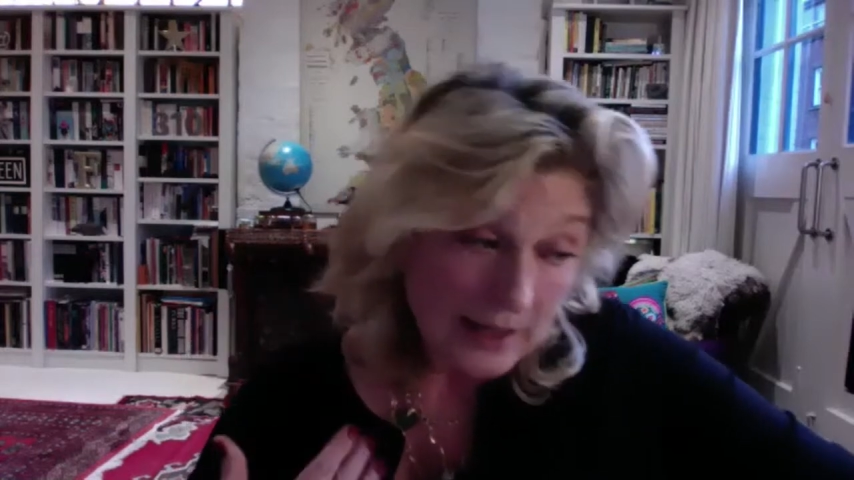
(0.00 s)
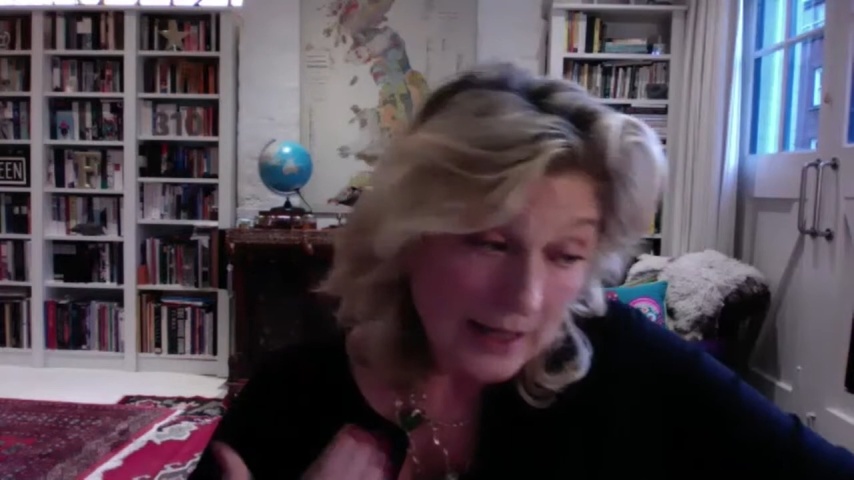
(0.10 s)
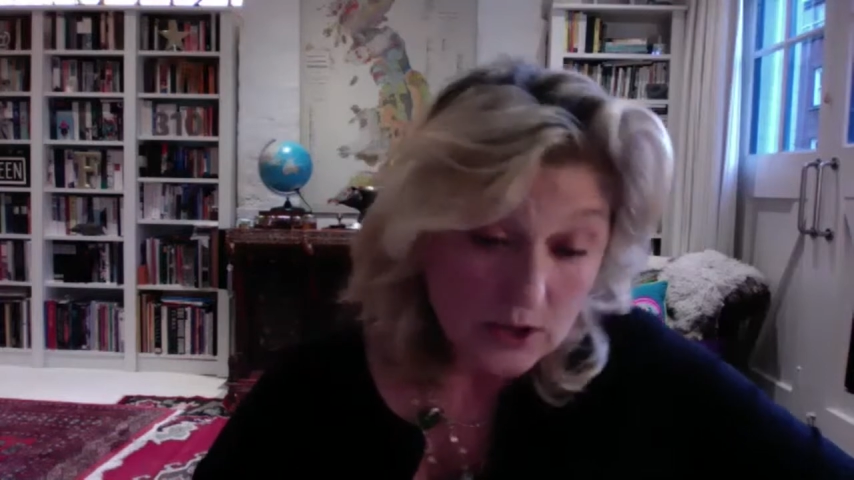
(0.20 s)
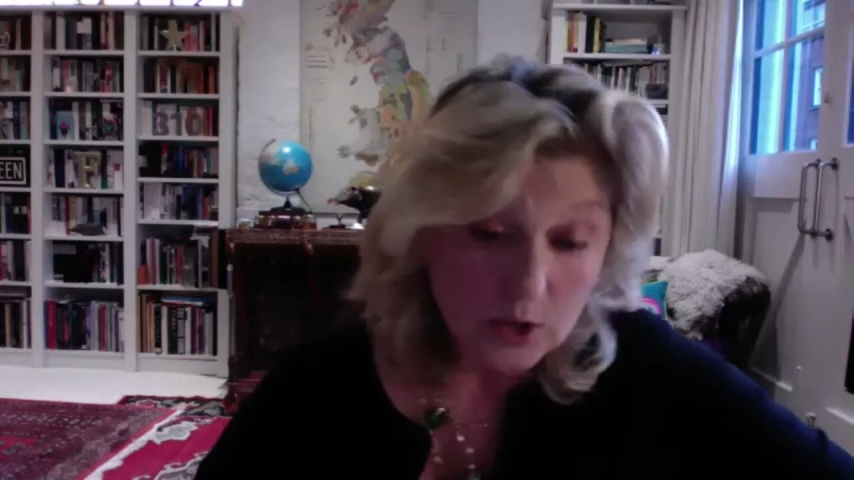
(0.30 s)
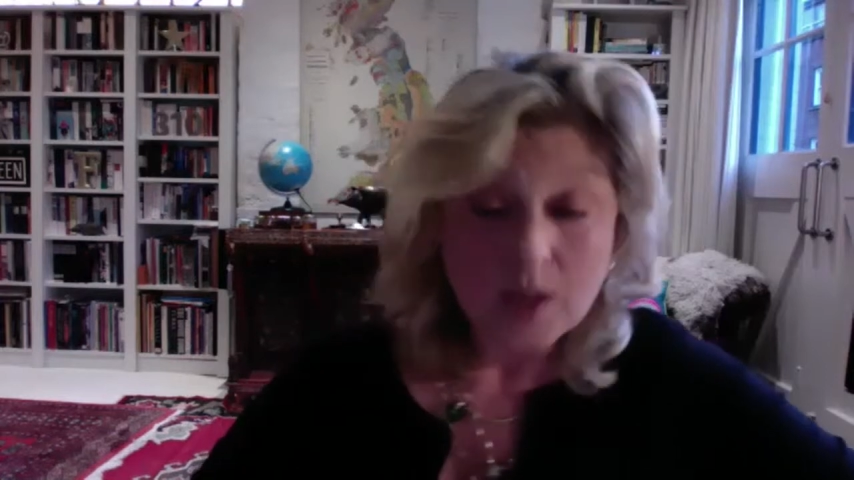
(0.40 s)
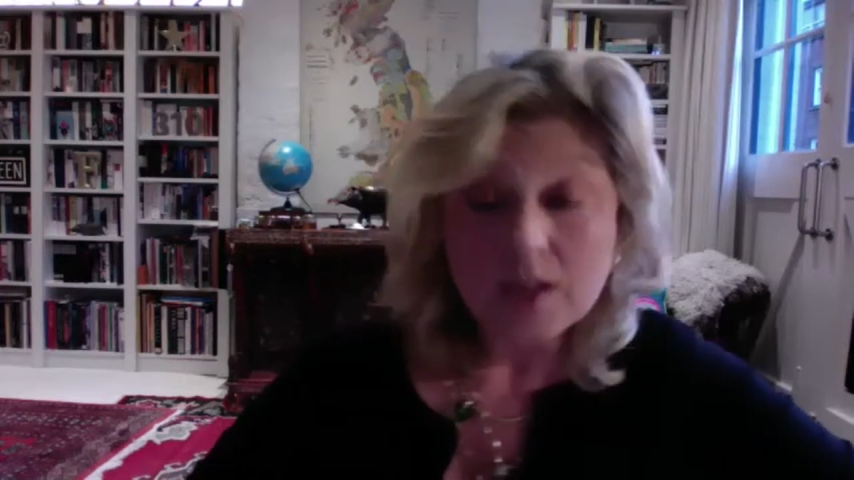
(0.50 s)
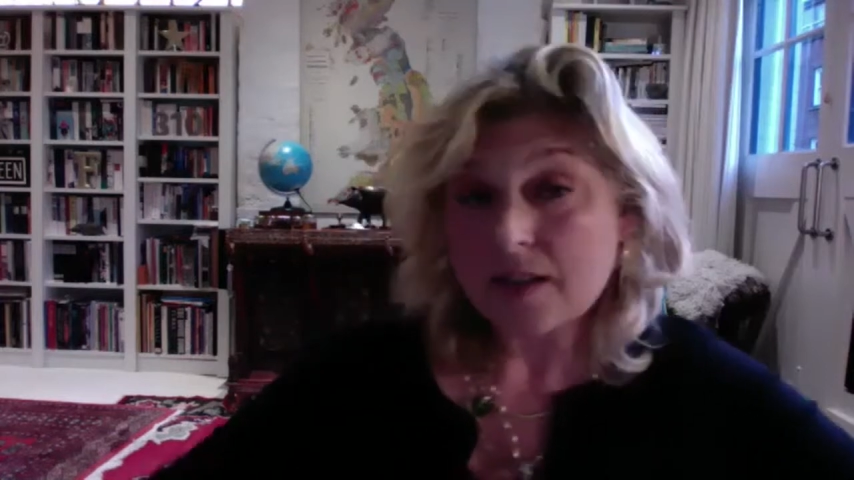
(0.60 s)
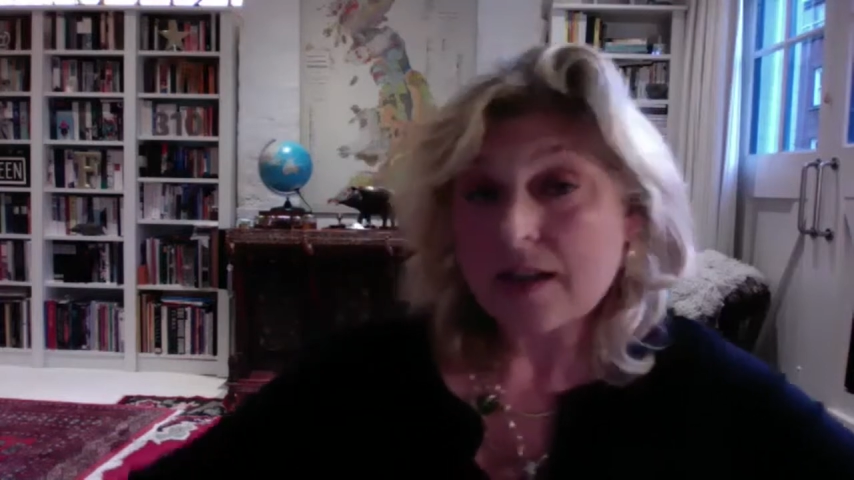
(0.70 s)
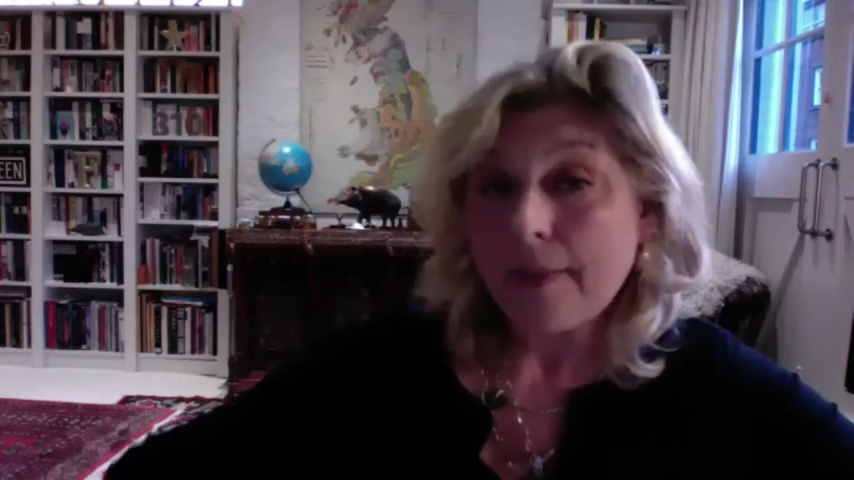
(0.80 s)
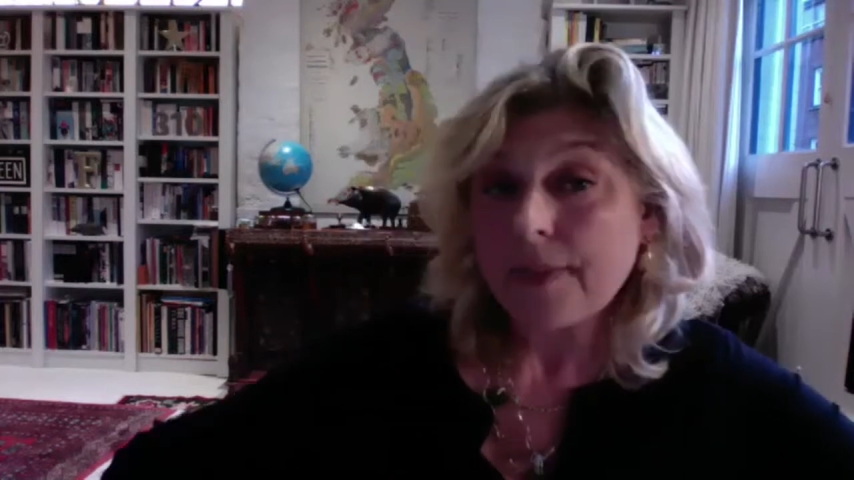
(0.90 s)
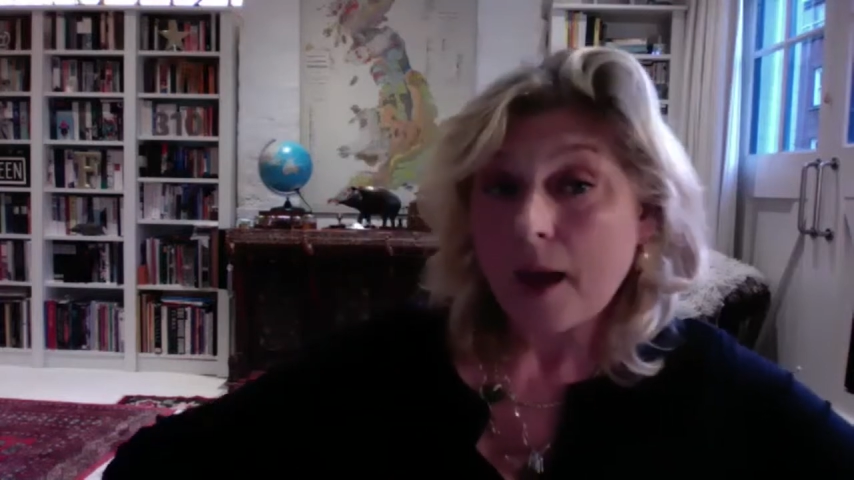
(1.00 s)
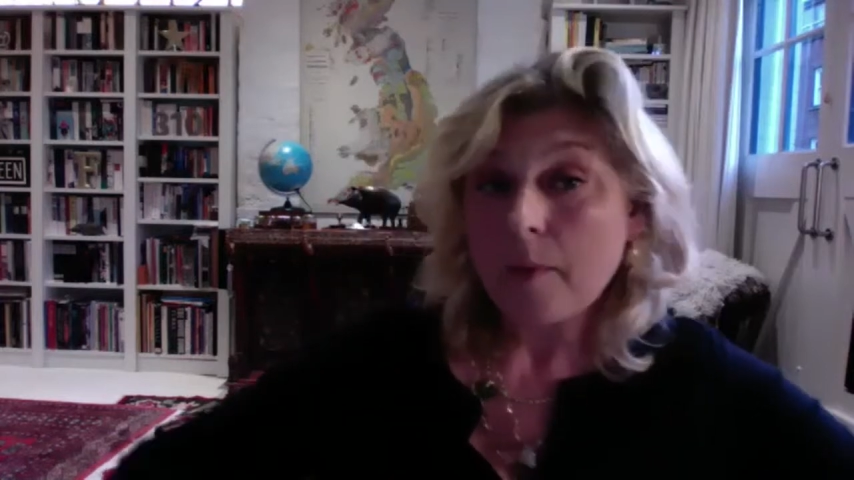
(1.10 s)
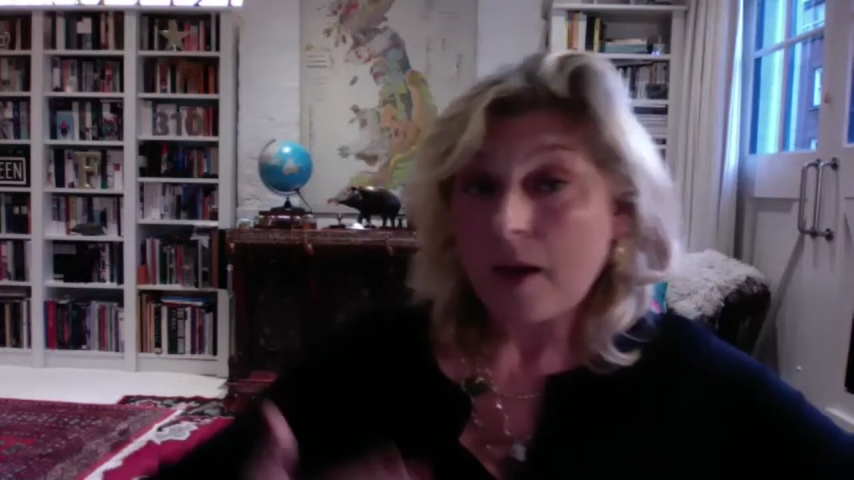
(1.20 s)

allowed to understand that,